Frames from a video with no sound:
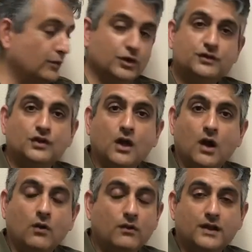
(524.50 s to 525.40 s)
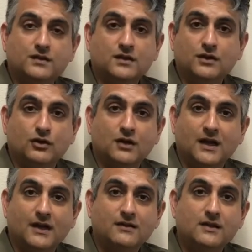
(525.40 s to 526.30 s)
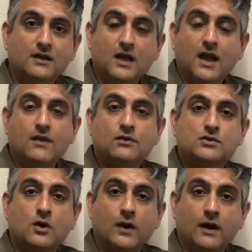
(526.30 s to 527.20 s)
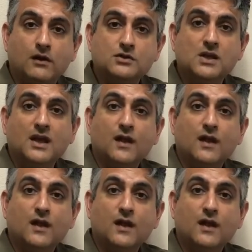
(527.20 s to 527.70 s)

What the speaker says: good to go. You're connected and there's no errors.